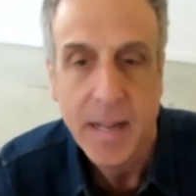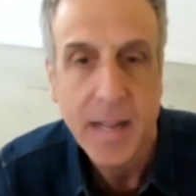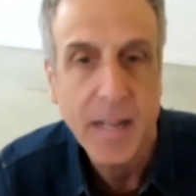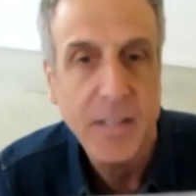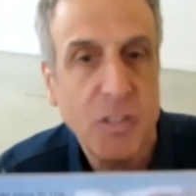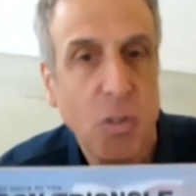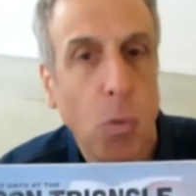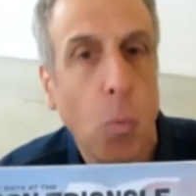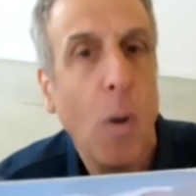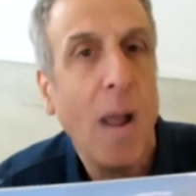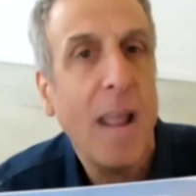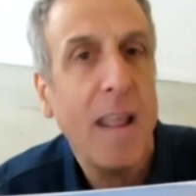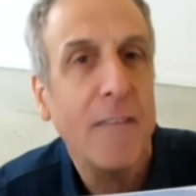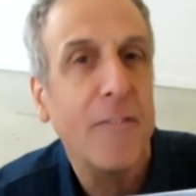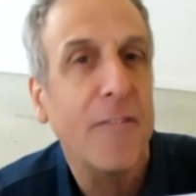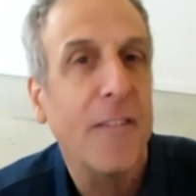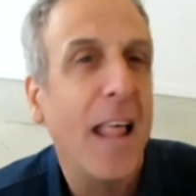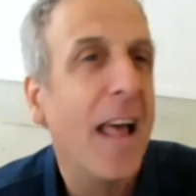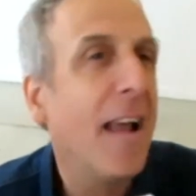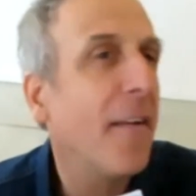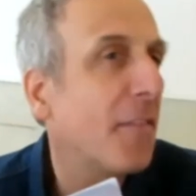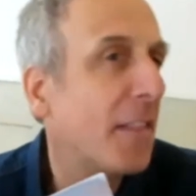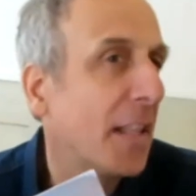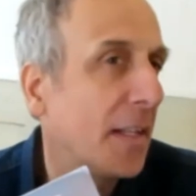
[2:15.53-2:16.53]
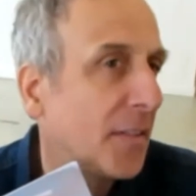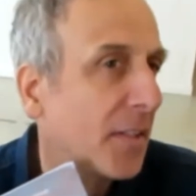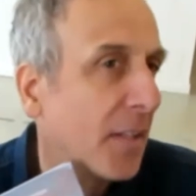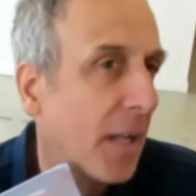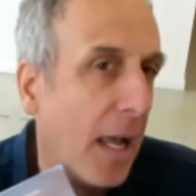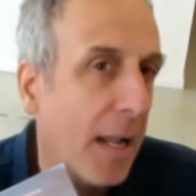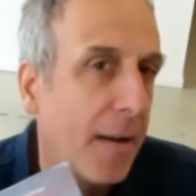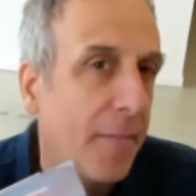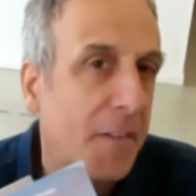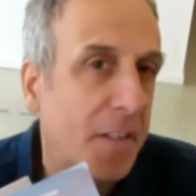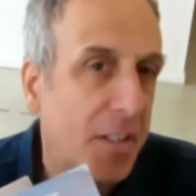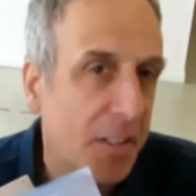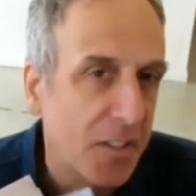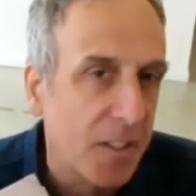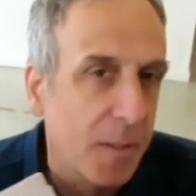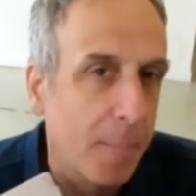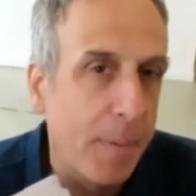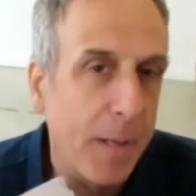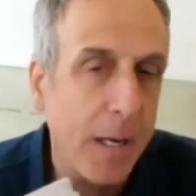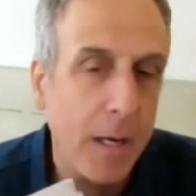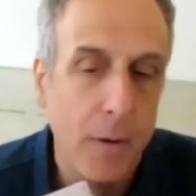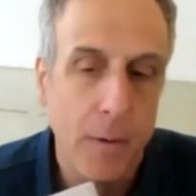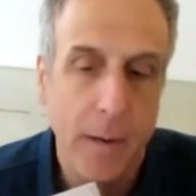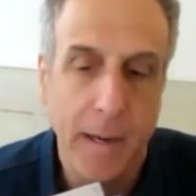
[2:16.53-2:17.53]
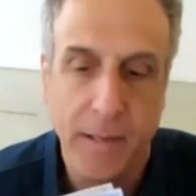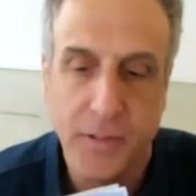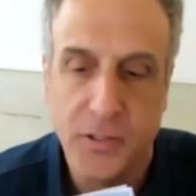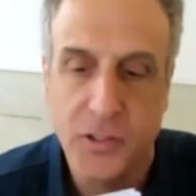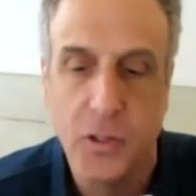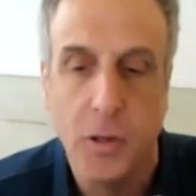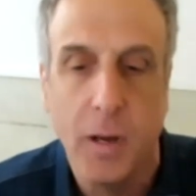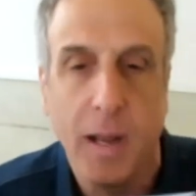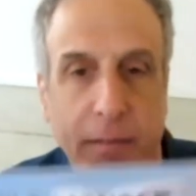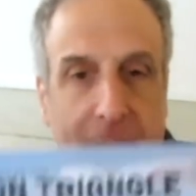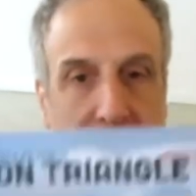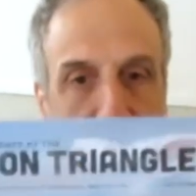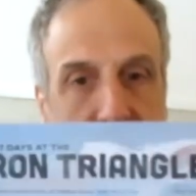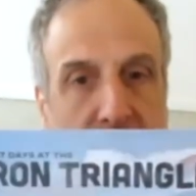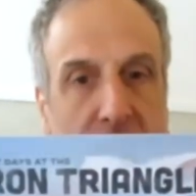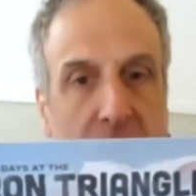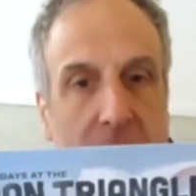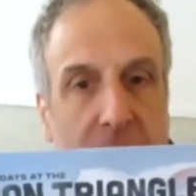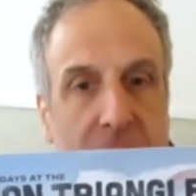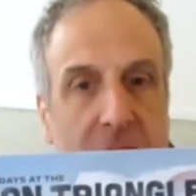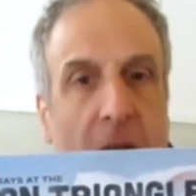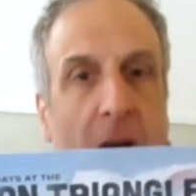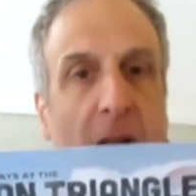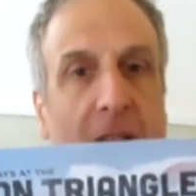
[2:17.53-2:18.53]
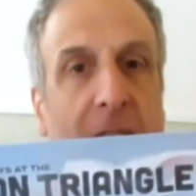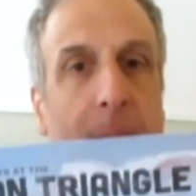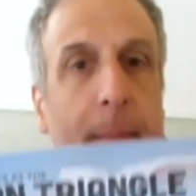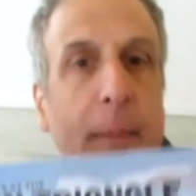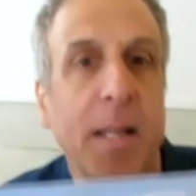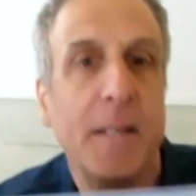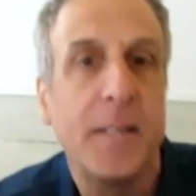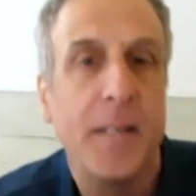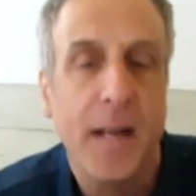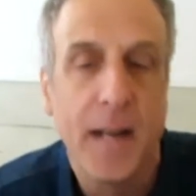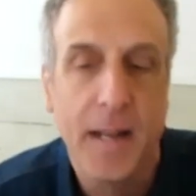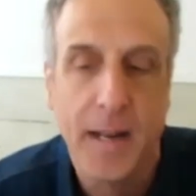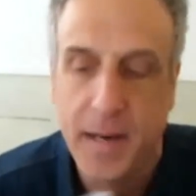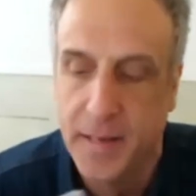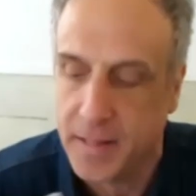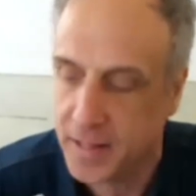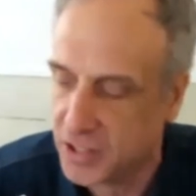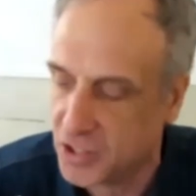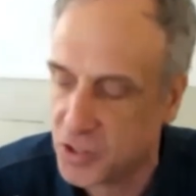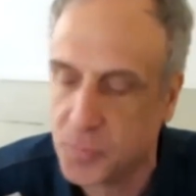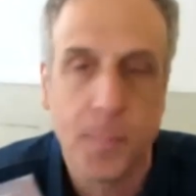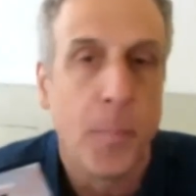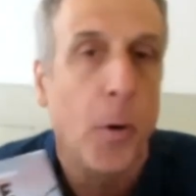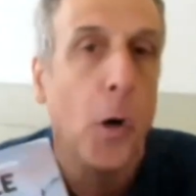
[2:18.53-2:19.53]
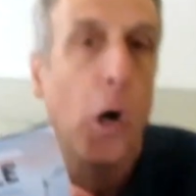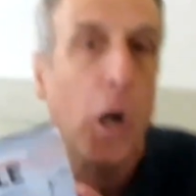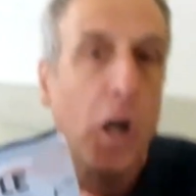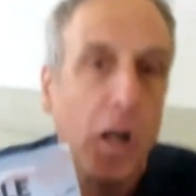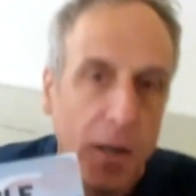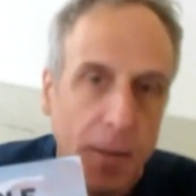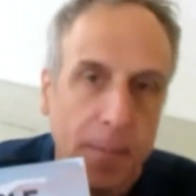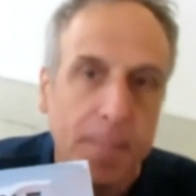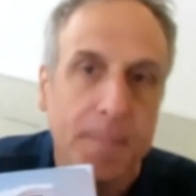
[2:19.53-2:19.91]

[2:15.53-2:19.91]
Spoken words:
it's a way of life that's kind of disappearing. So I've documented it in this book.